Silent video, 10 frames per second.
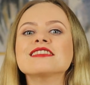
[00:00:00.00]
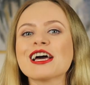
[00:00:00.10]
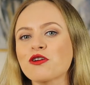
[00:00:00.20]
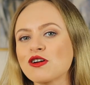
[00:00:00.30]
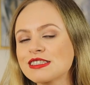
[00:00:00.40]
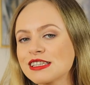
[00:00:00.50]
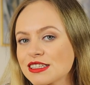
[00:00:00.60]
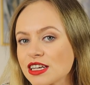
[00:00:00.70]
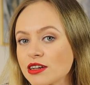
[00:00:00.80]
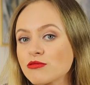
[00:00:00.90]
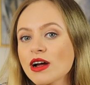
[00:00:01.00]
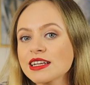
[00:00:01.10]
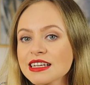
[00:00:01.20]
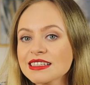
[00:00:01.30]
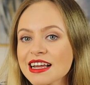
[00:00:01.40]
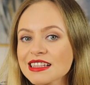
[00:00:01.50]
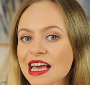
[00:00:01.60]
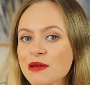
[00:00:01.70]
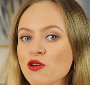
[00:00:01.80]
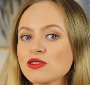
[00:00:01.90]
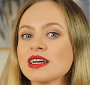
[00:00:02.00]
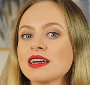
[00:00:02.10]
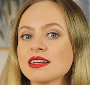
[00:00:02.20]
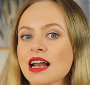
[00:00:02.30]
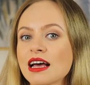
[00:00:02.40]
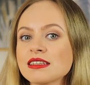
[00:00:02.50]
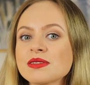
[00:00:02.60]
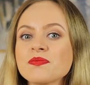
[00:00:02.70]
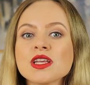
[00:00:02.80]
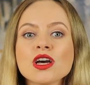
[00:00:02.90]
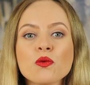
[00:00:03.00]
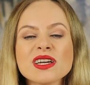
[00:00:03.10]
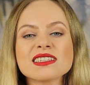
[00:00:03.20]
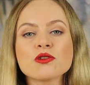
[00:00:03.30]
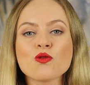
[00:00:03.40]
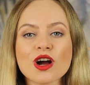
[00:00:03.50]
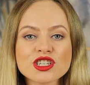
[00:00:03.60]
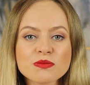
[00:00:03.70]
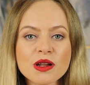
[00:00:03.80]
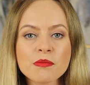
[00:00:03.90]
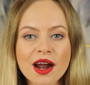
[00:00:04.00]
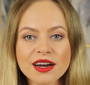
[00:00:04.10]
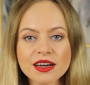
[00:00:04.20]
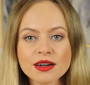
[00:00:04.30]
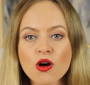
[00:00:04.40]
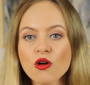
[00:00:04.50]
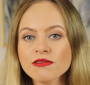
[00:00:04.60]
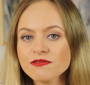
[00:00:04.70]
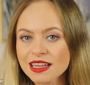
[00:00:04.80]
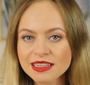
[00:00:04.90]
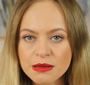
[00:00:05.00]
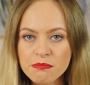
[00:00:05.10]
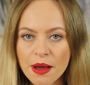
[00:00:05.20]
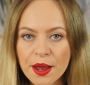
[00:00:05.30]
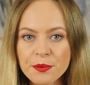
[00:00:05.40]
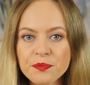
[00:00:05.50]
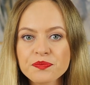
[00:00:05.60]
then consider writing their name on their glass with a washable marker or felt tip pen.